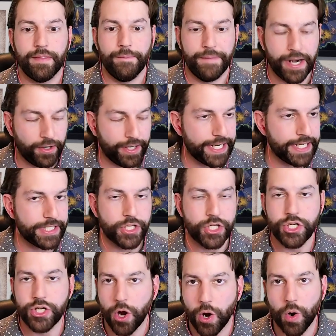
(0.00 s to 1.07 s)
There is
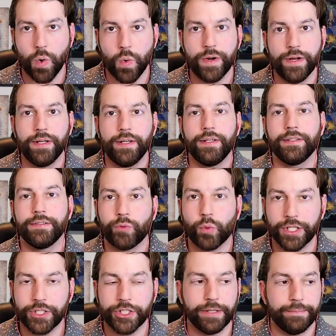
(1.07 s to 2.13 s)
no
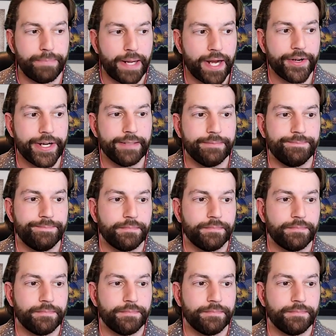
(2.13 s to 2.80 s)
question about it.